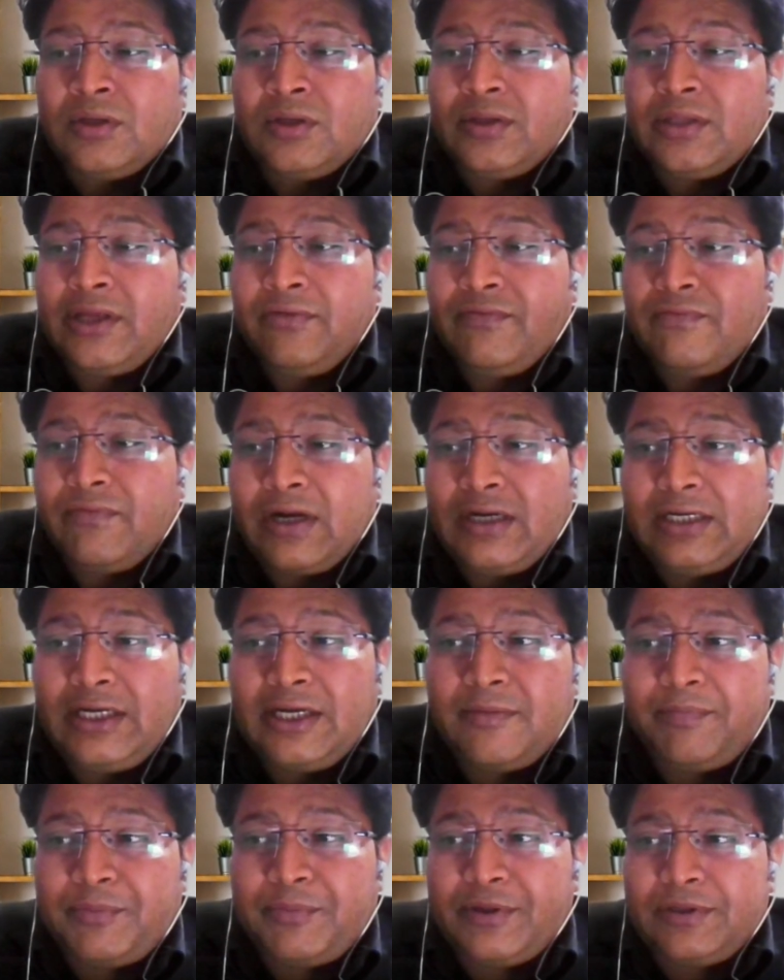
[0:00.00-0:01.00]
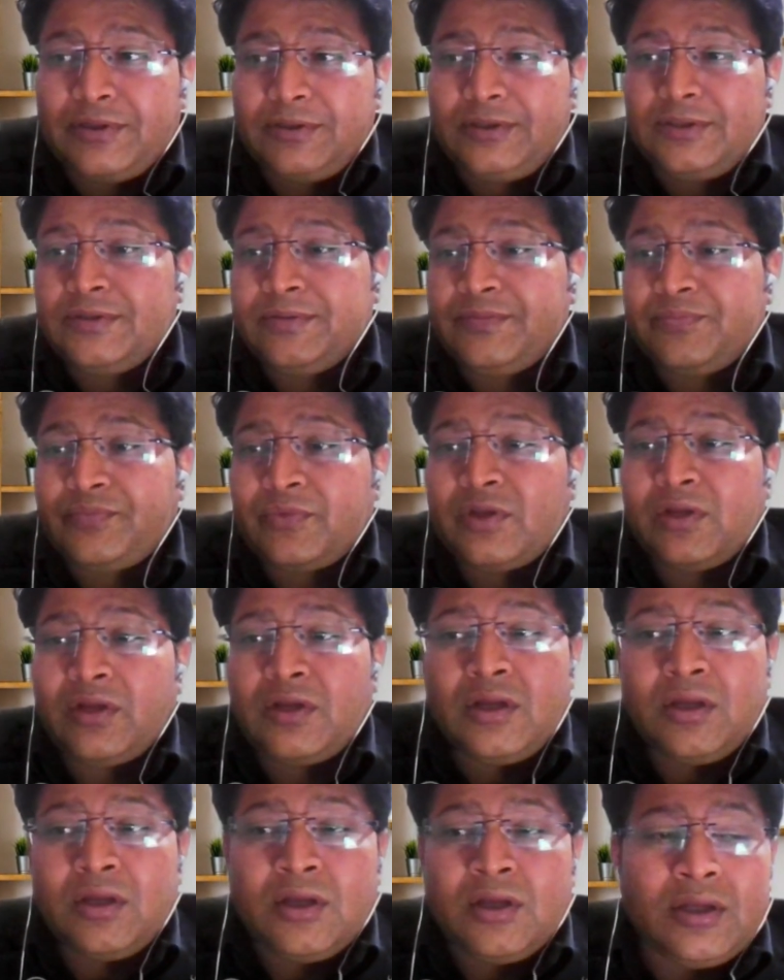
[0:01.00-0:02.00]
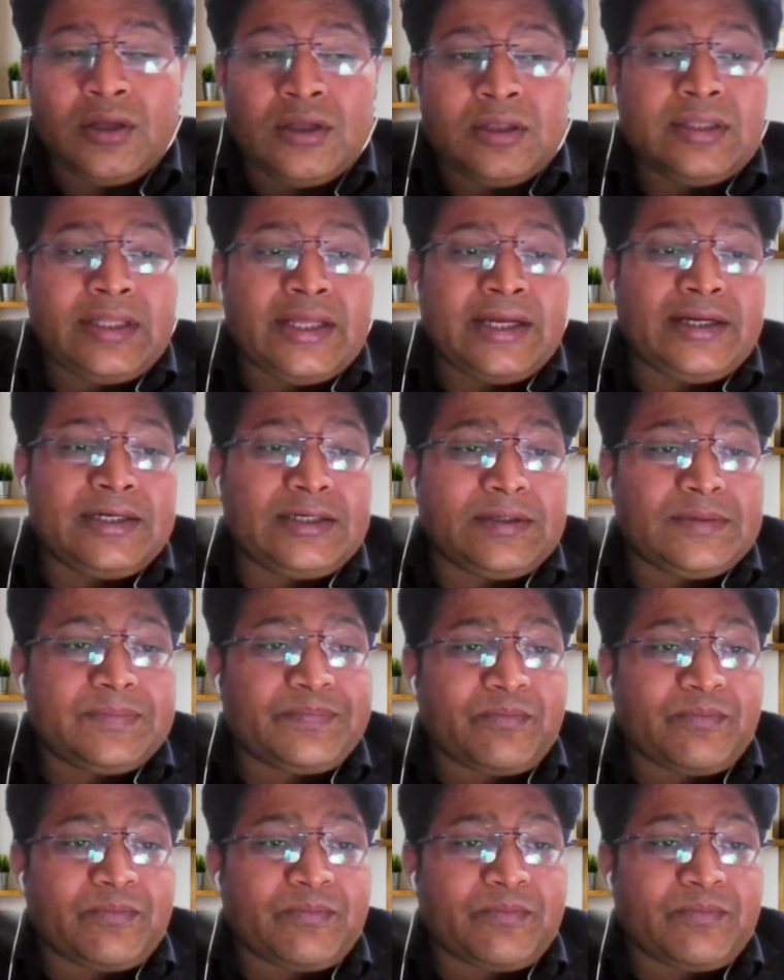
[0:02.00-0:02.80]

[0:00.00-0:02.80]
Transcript: Then what happened that